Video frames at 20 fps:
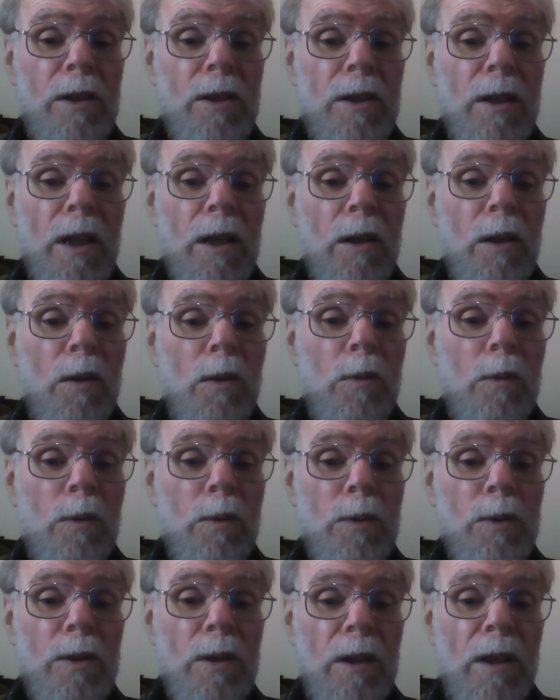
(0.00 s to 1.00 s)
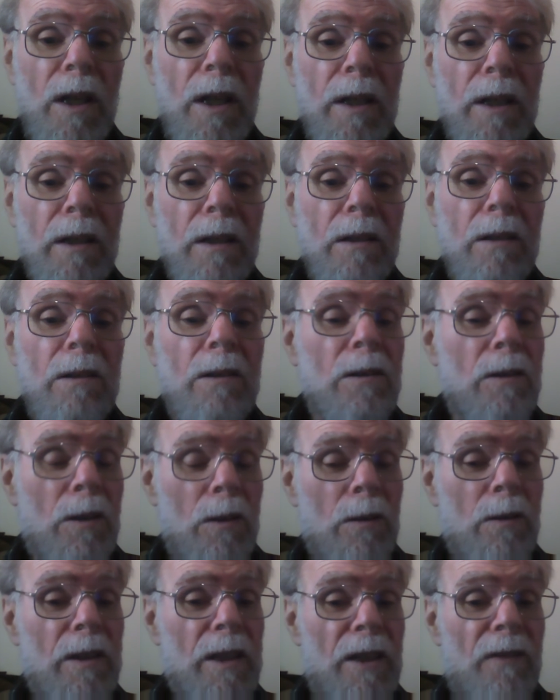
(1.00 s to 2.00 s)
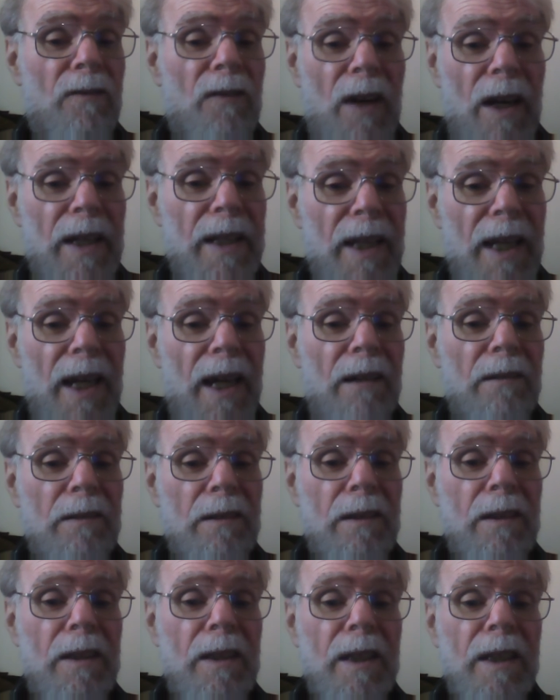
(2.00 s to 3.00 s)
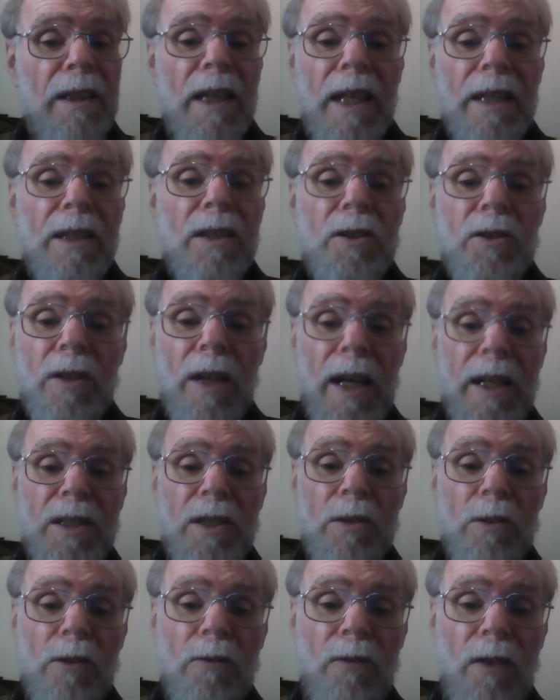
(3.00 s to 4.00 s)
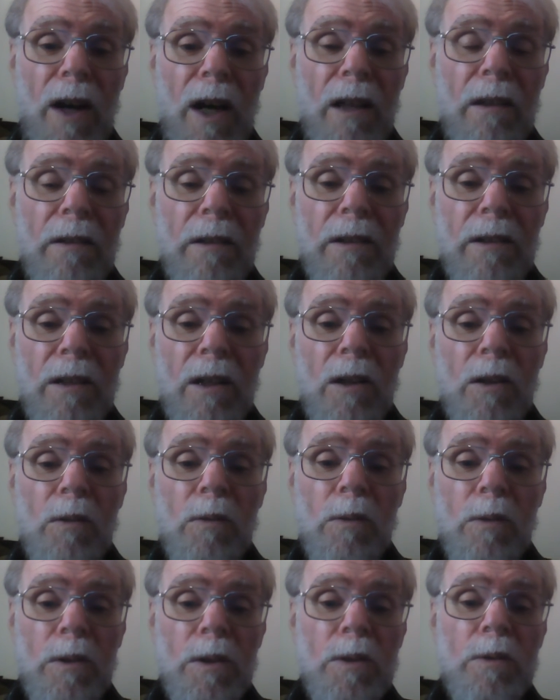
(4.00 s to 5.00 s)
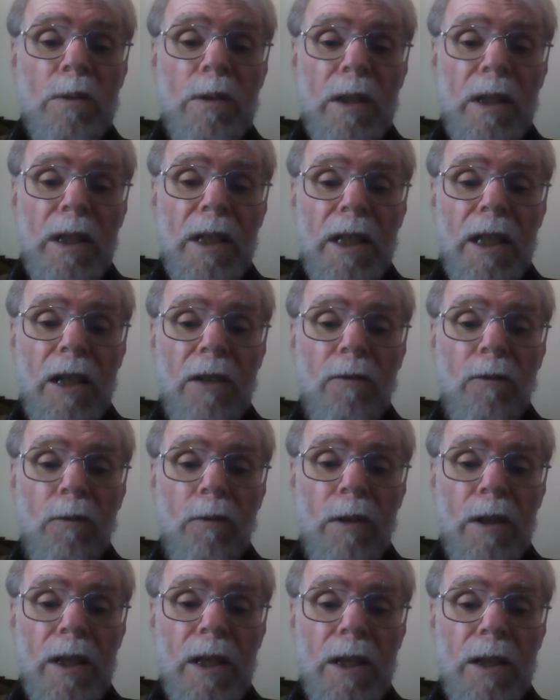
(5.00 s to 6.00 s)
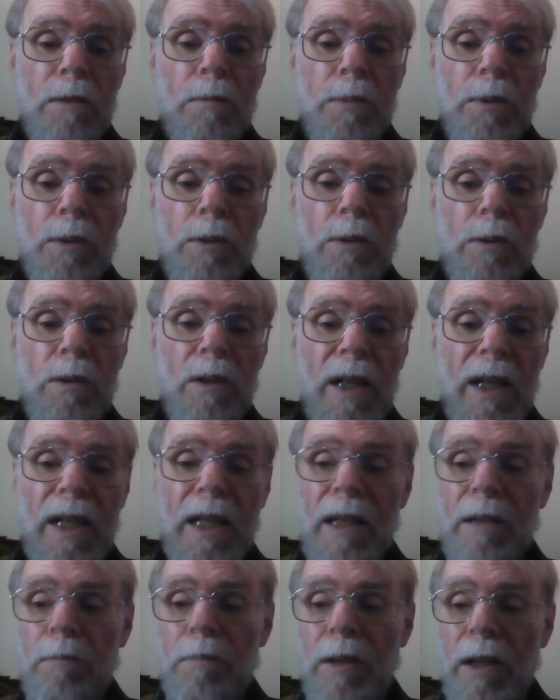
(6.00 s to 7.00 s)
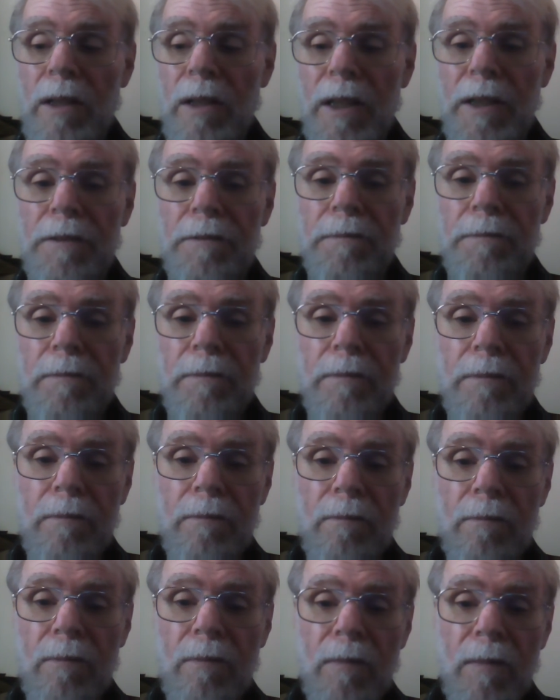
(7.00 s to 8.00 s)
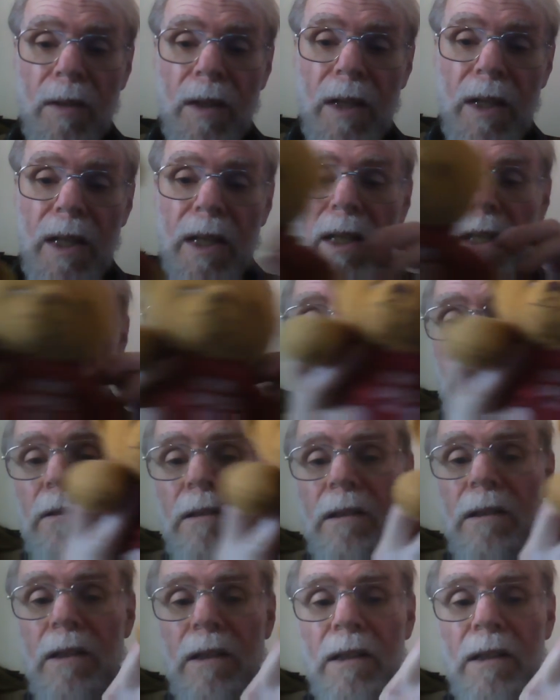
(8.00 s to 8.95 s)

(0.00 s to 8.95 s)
which they go woozle hunting, only to find out that the tracks they were following was really of Winnie the Pooh and Piglet. And here,